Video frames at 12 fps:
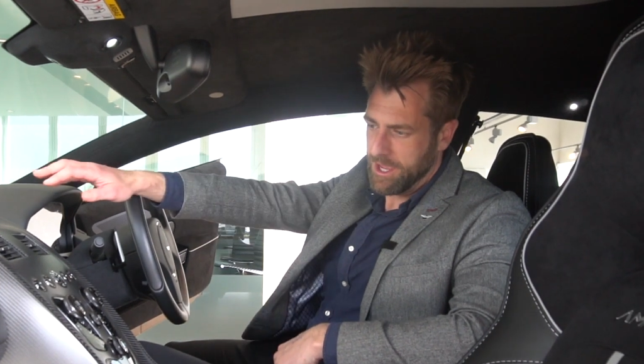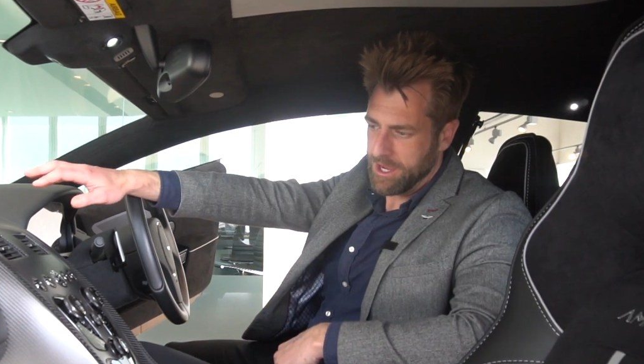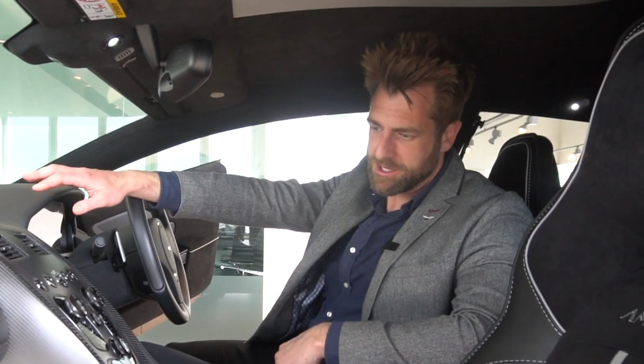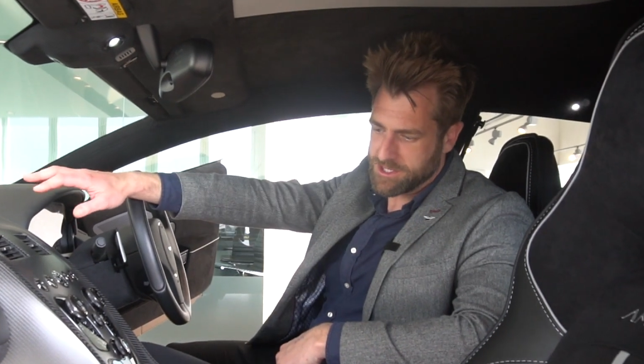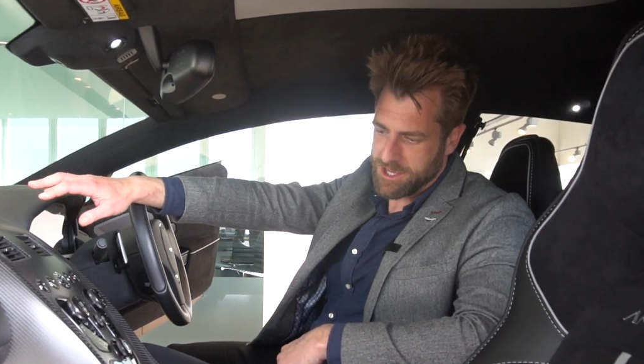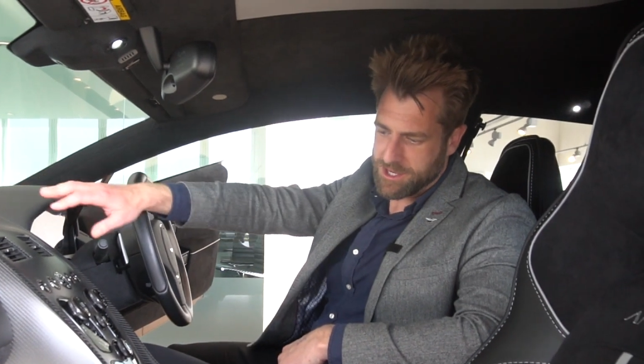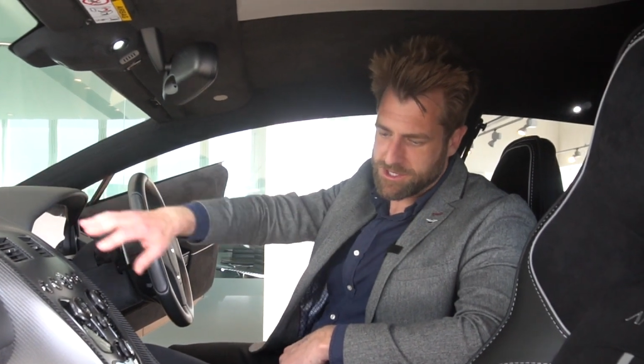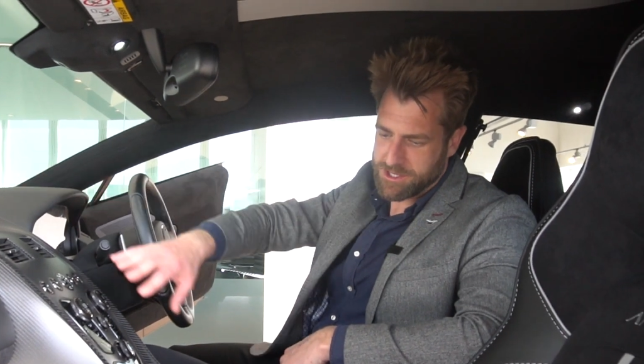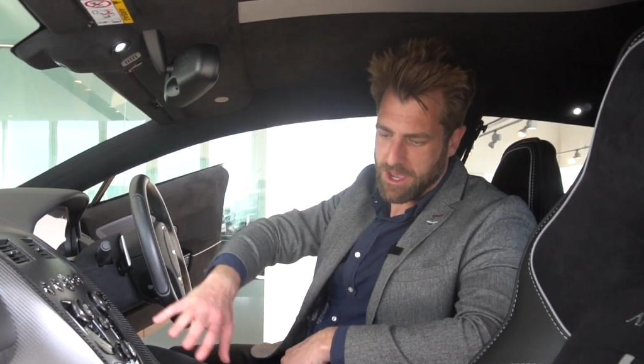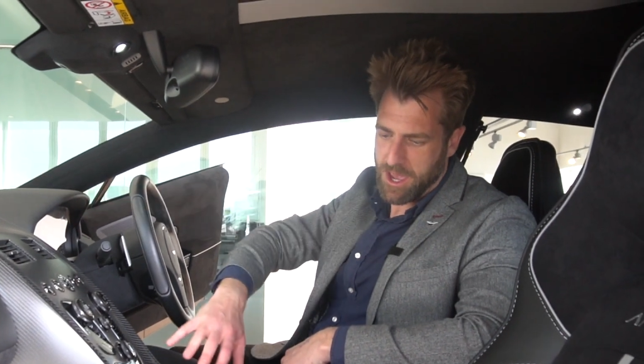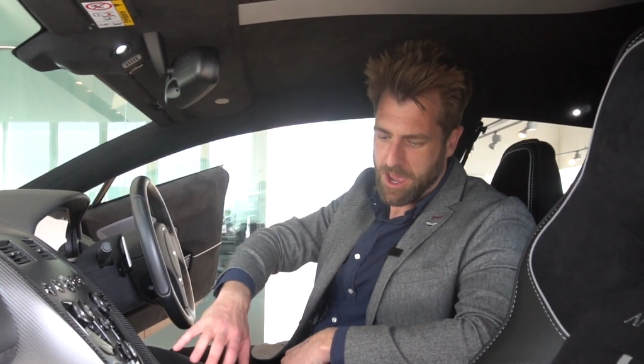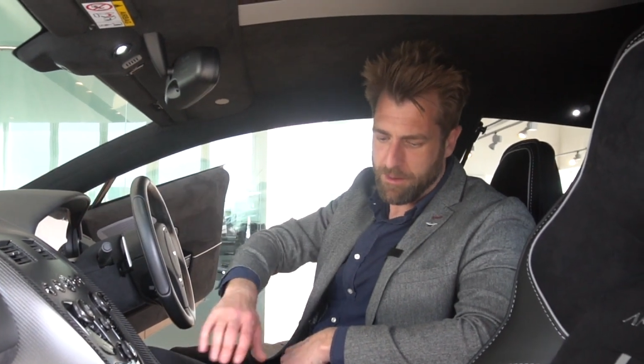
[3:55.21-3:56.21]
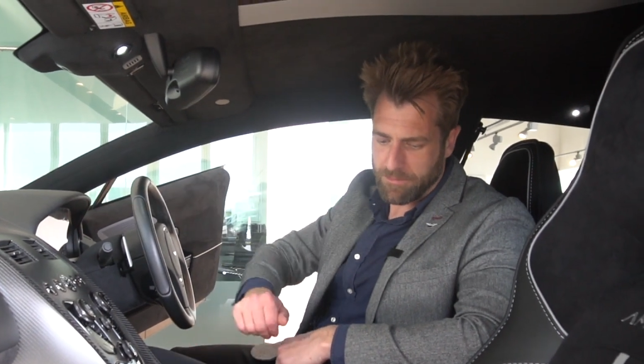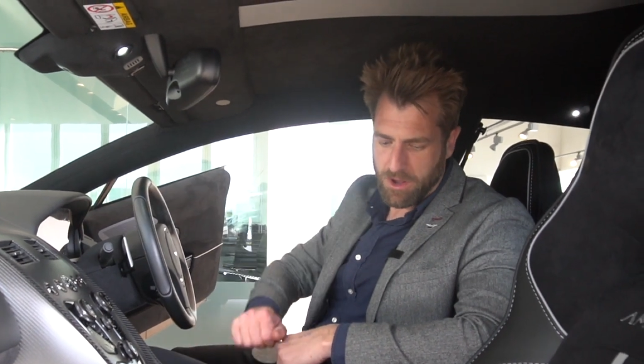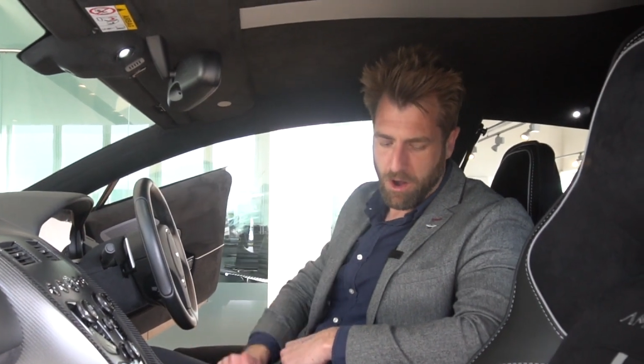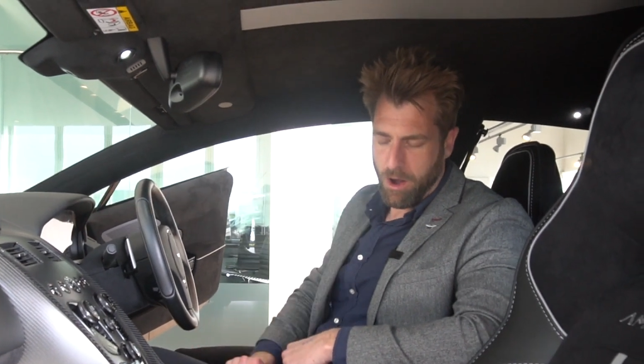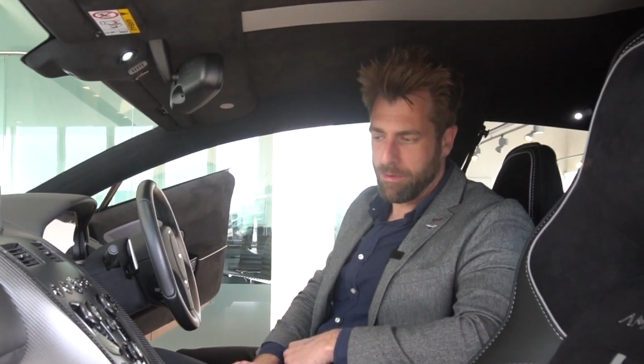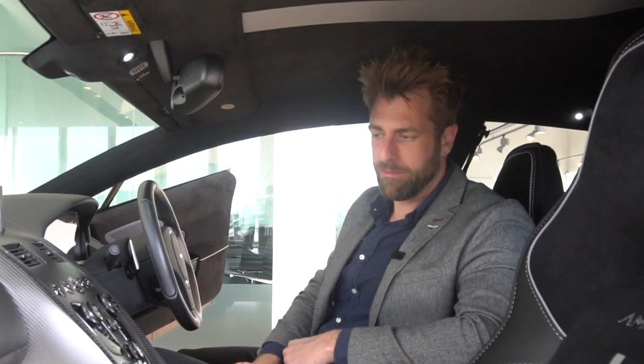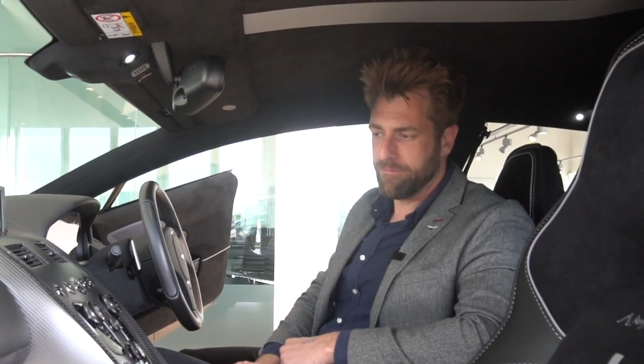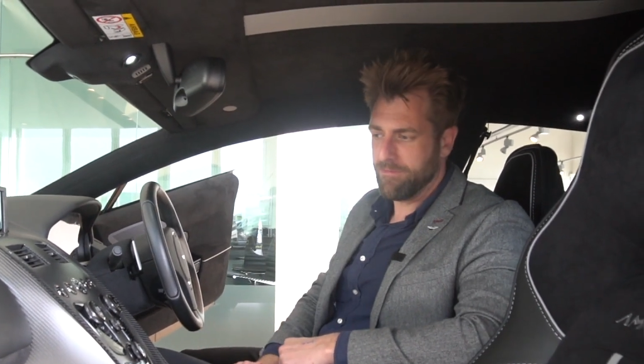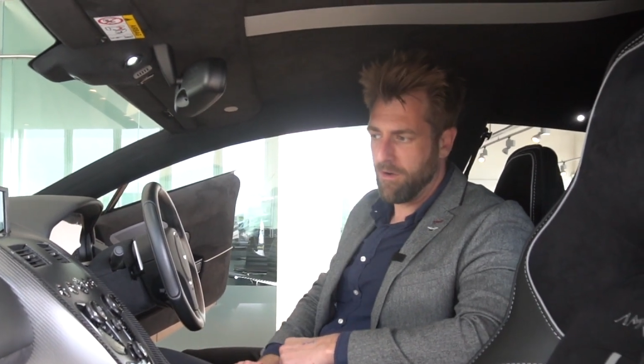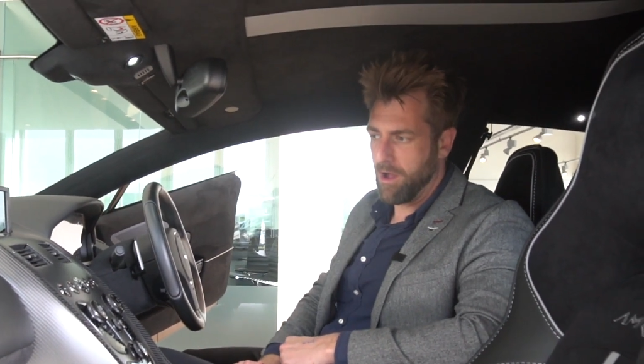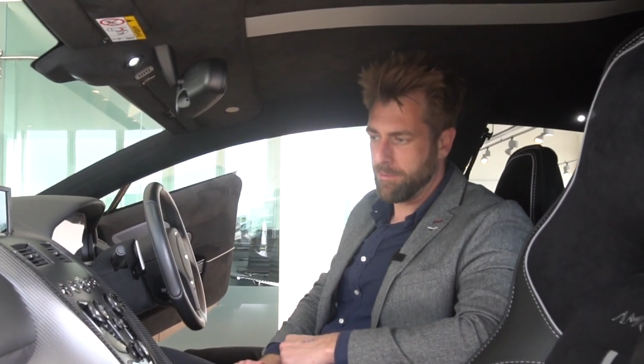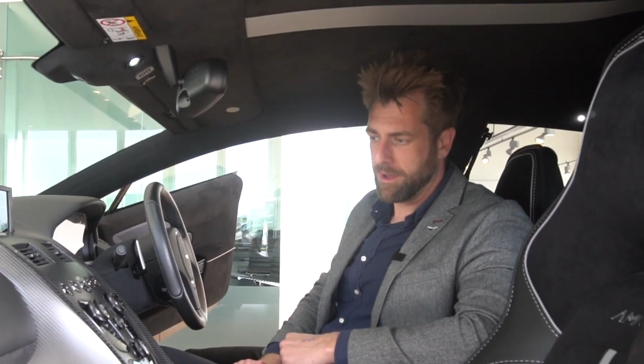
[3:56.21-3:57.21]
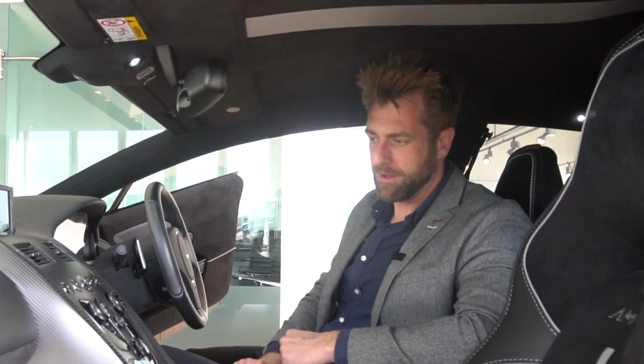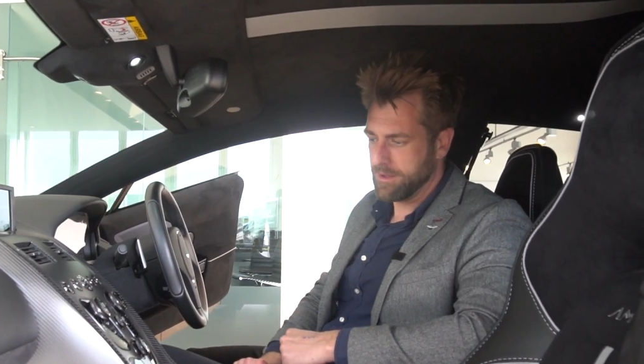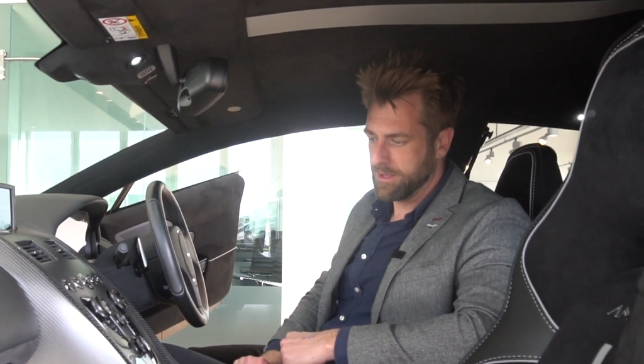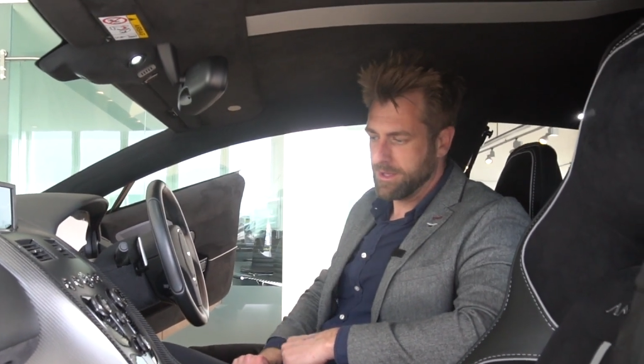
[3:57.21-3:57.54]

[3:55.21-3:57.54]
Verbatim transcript: is this um, carbon fiber